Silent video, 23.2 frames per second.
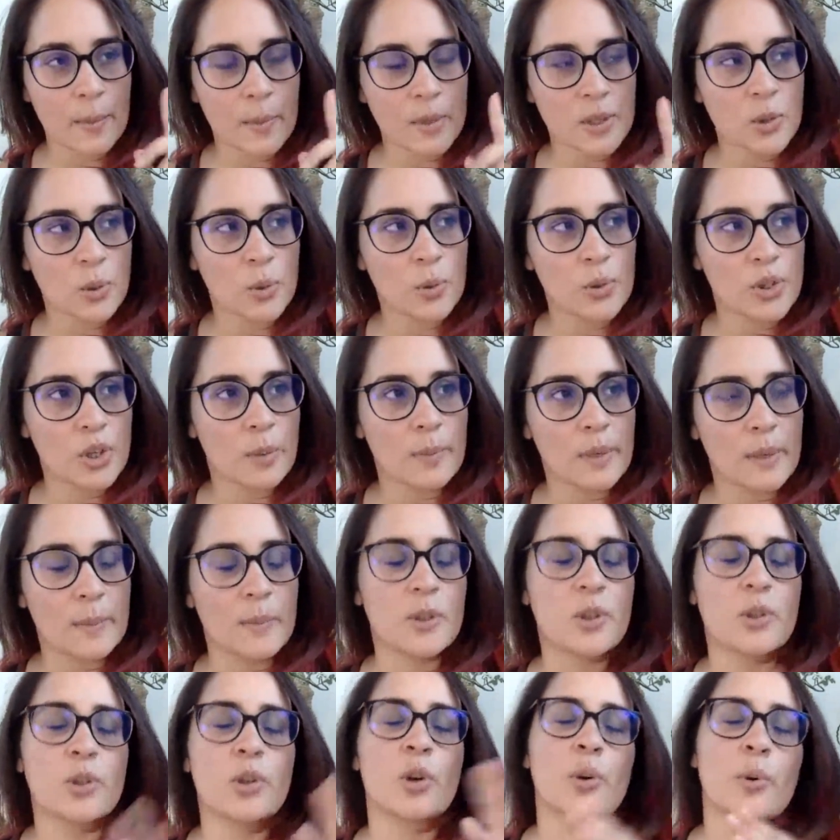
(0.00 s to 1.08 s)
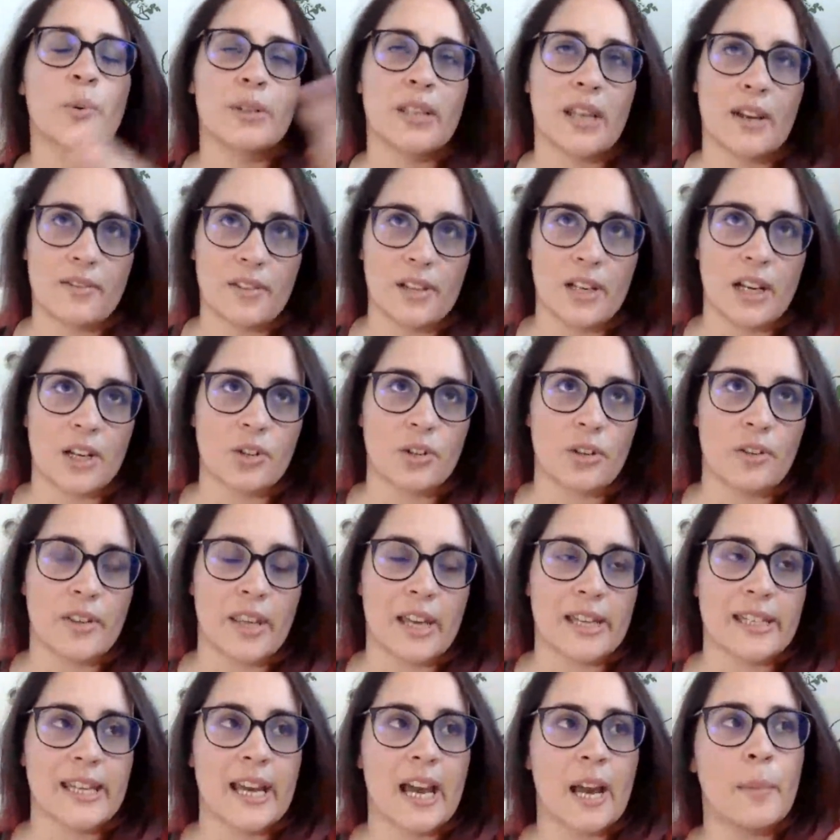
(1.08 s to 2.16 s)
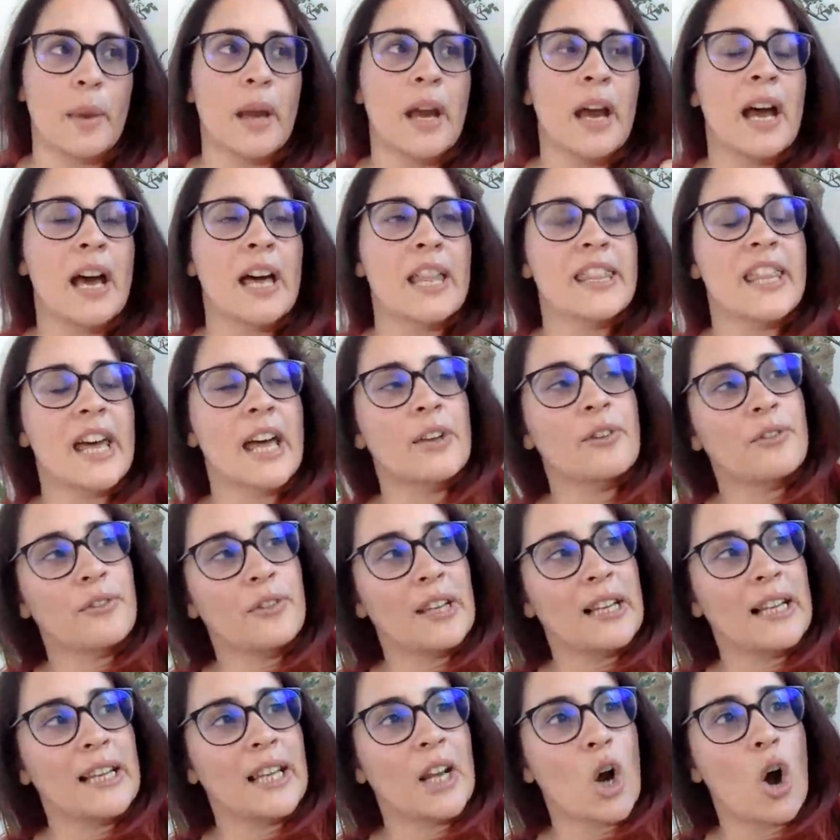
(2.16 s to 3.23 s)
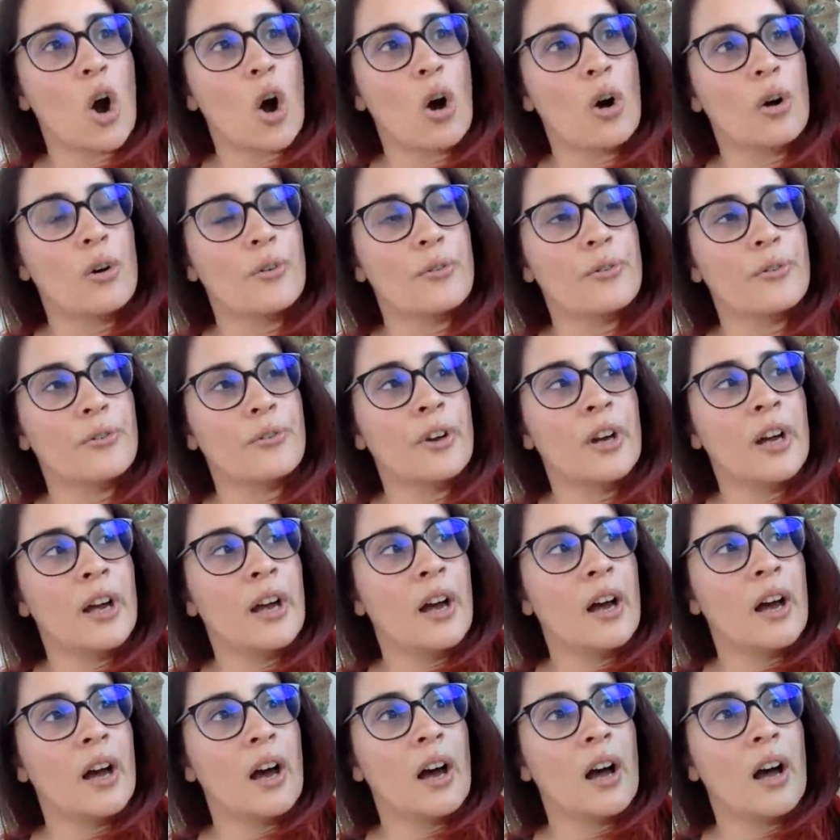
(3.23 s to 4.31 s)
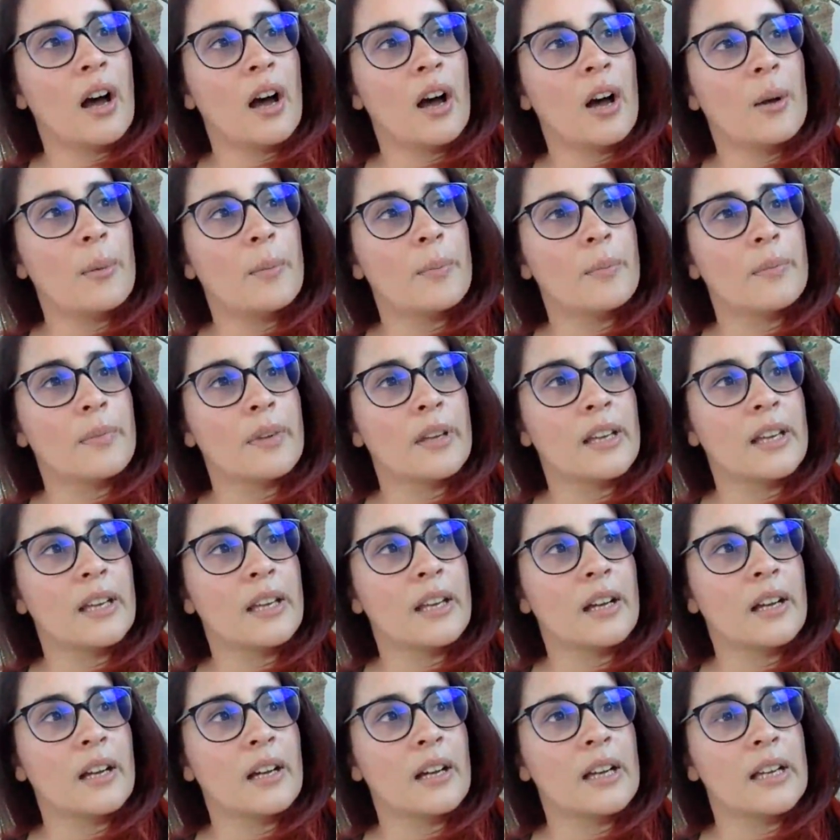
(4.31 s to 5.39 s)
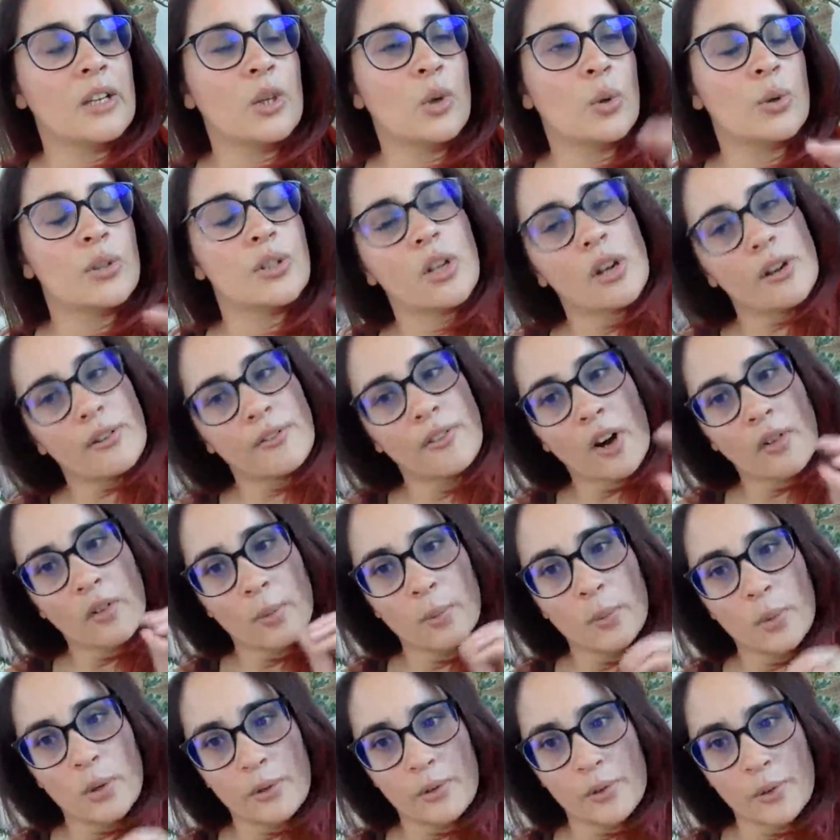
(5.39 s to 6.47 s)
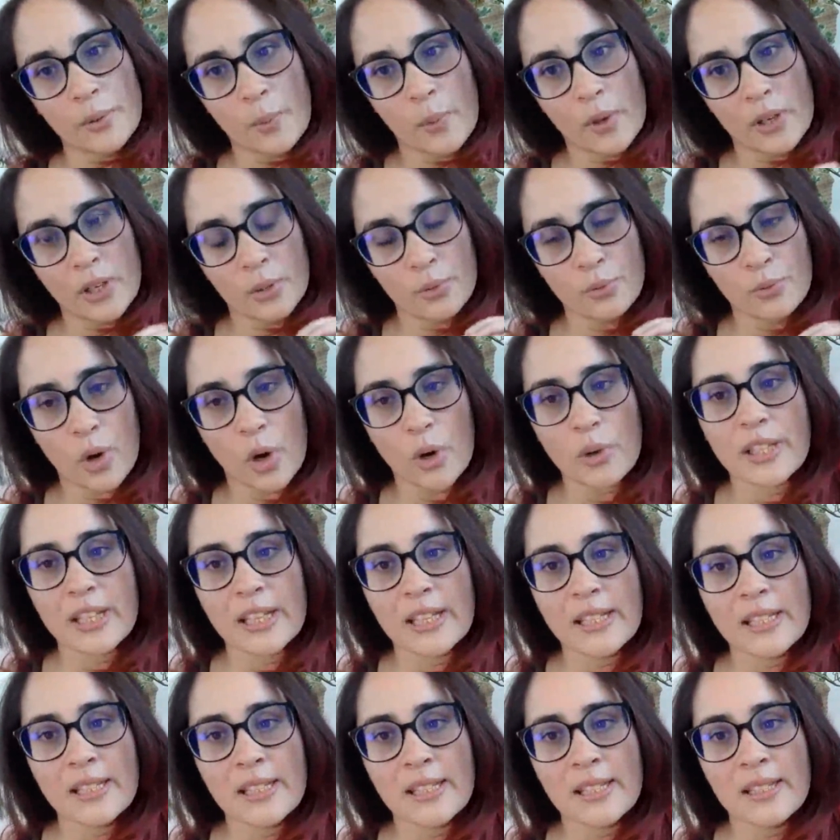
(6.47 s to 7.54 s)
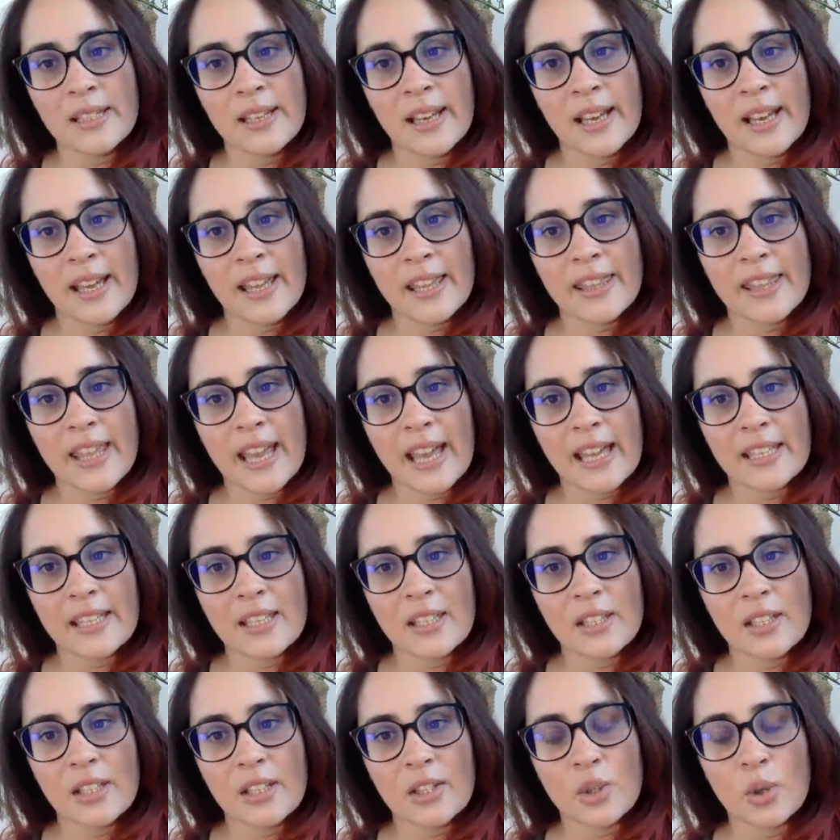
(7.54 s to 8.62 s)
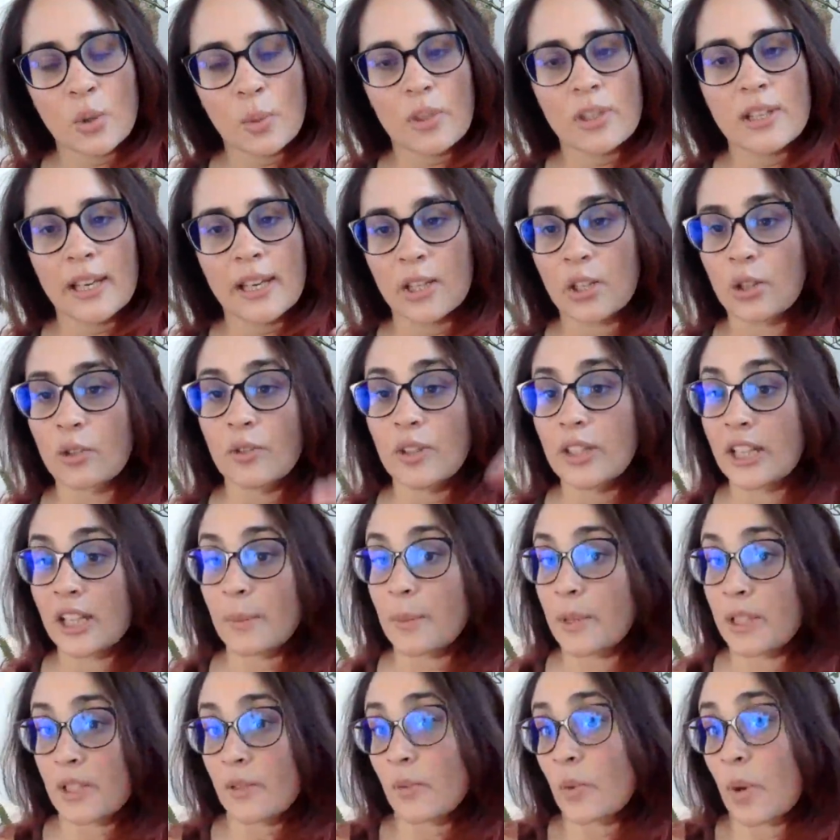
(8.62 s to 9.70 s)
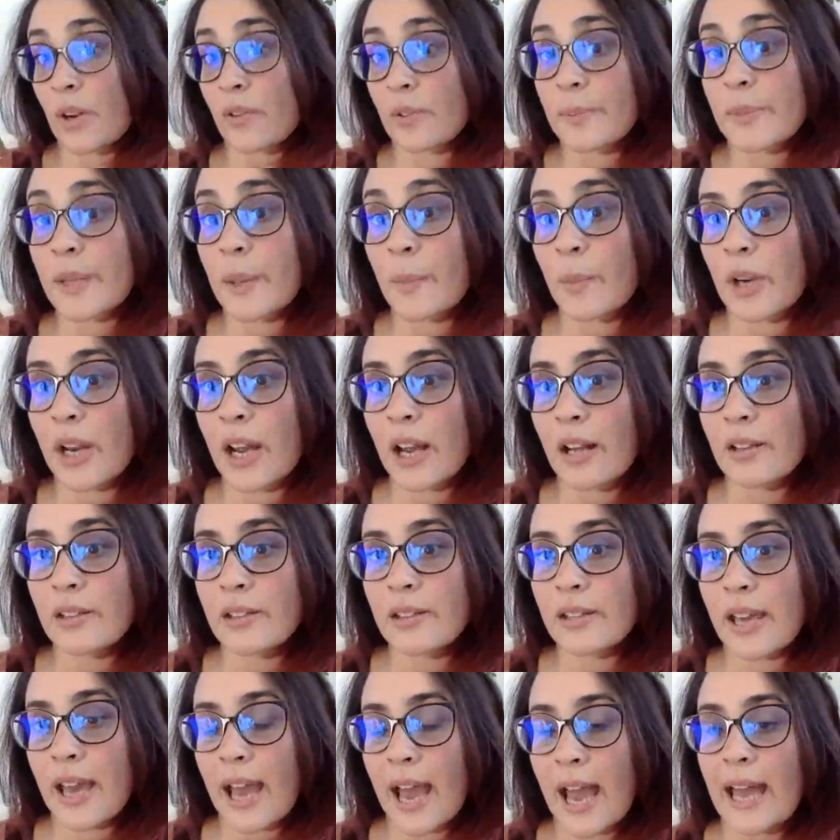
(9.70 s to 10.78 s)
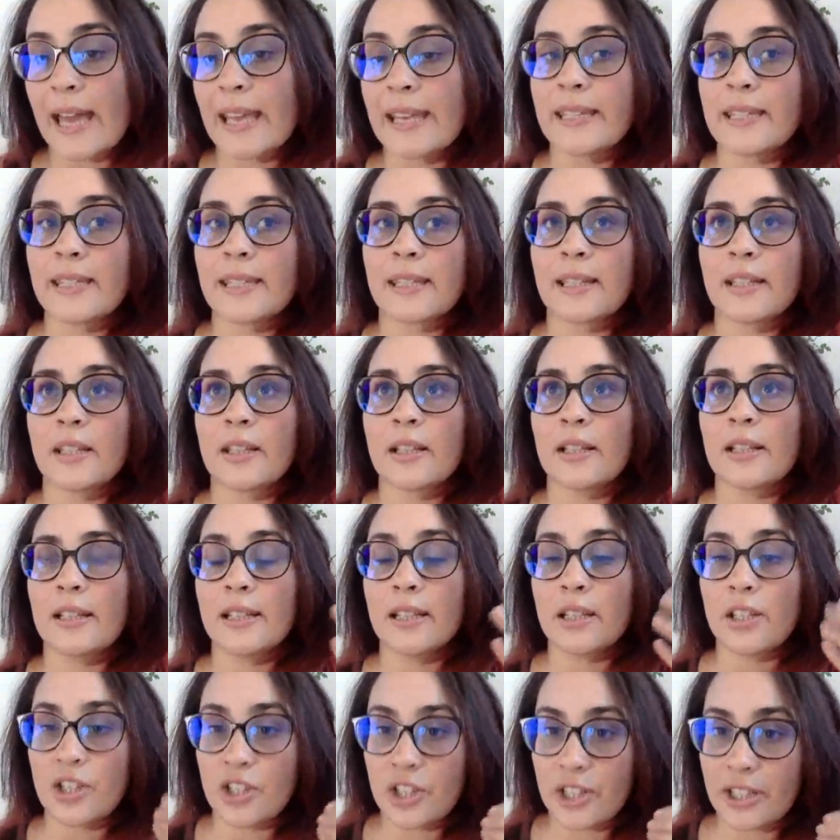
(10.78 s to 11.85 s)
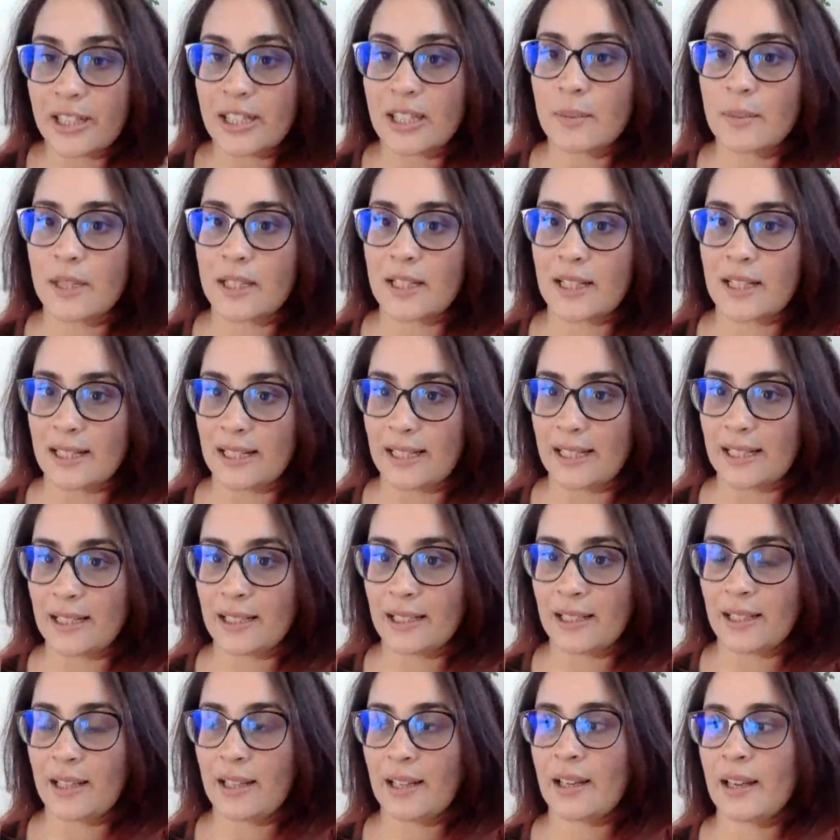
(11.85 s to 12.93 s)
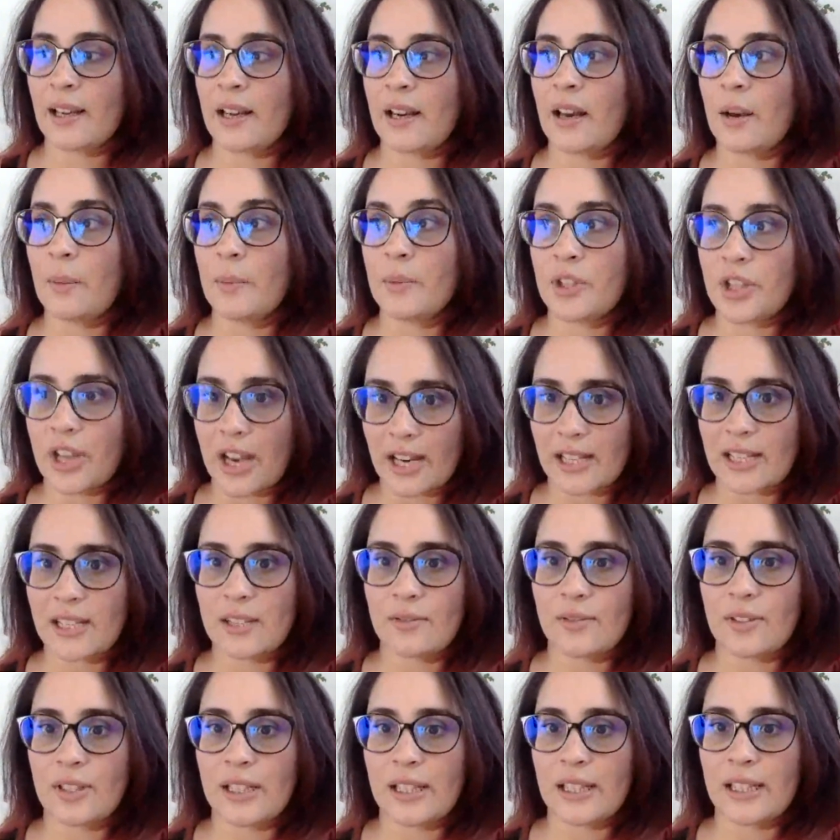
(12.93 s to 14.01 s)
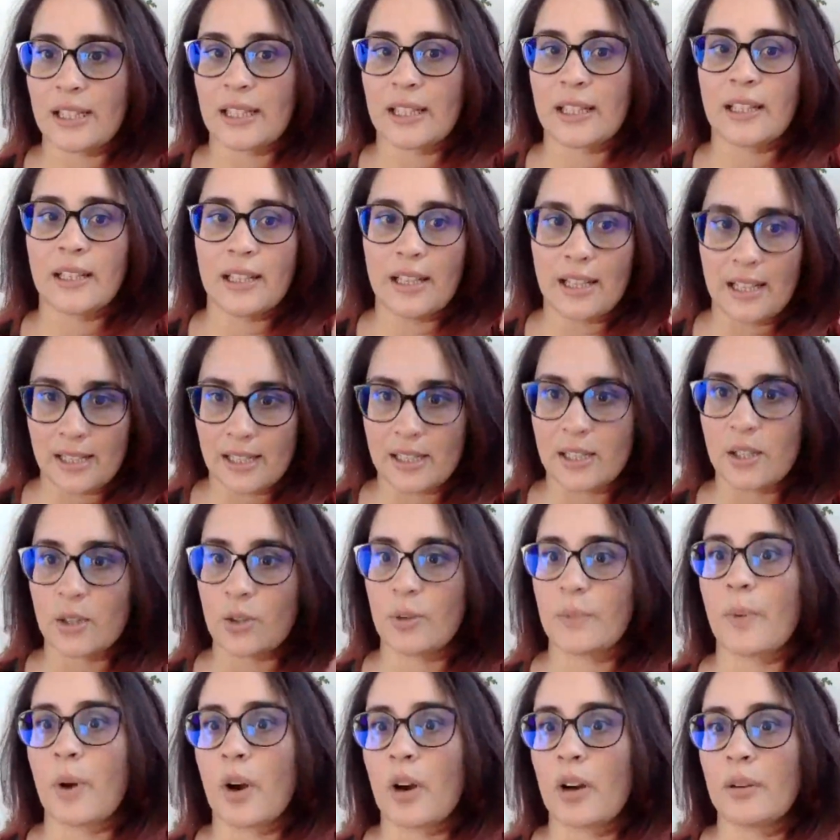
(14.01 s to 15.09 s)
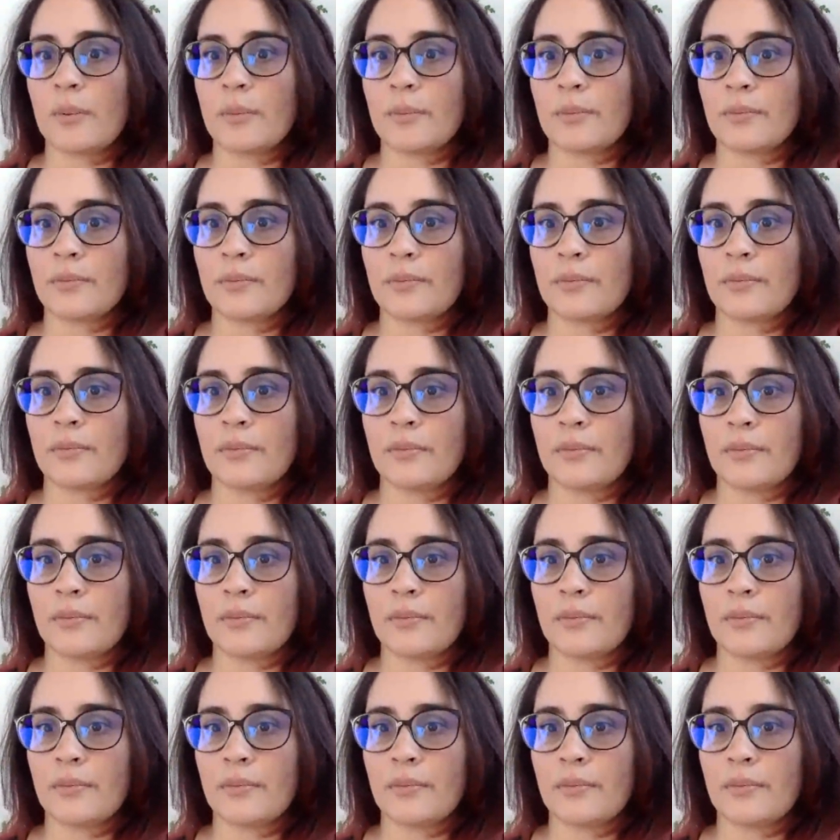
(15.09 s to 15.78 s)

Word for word: There must also be, but you don't always have the luxury of that time. That feeling of um, you're so far removed from when you wrote it that it's almost like you're reading a piece of work from someone else. And legitimately, objectively, it's a good poem.